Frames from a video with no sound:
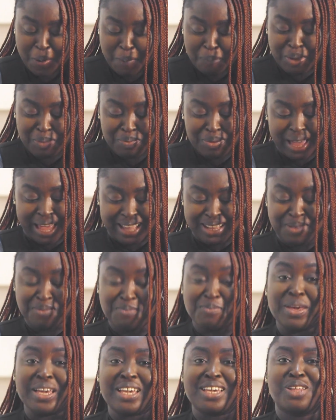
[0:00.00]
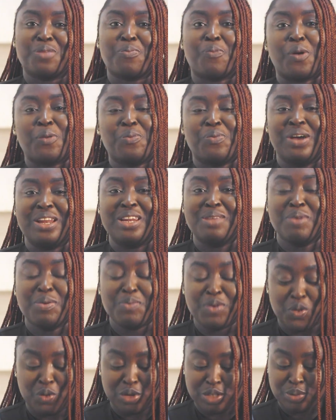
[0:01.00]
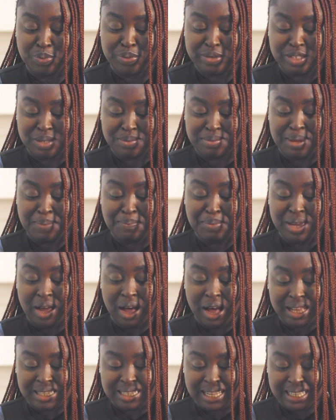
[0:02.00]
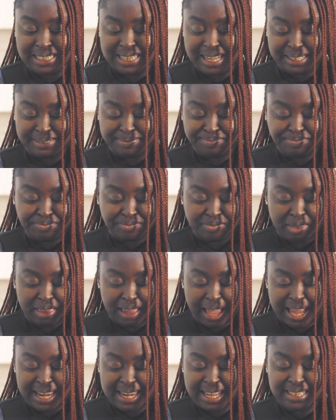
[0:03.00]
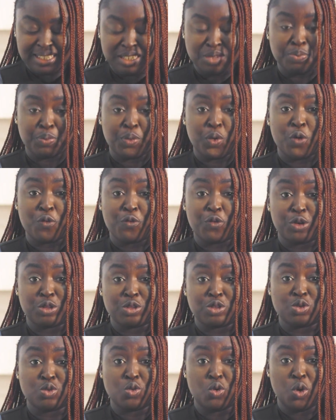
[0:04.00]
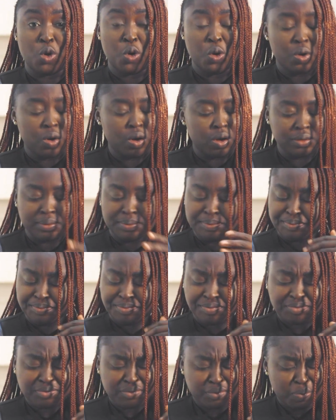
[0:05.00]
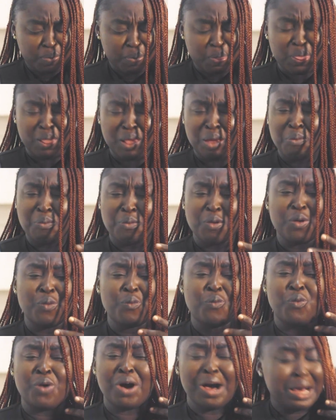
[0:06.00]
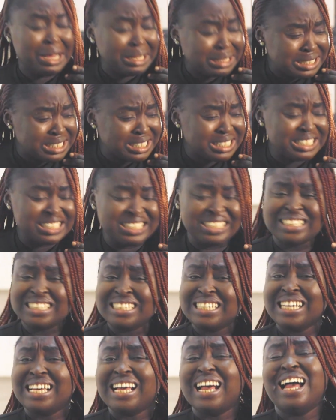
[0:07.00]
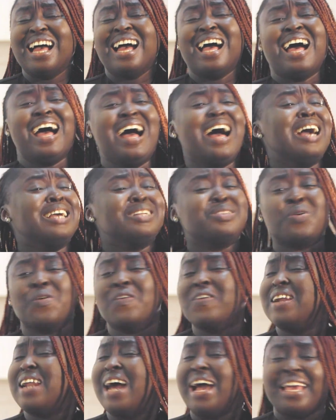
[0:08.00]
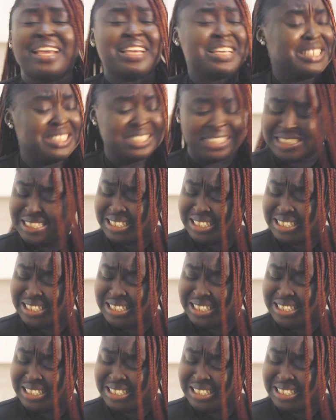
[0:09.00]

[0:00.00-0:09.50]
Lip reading: Maybe I didn't make it properly. Maybe it was supposed to be a bit harder than I let it boil for too long. But what? I don't like it.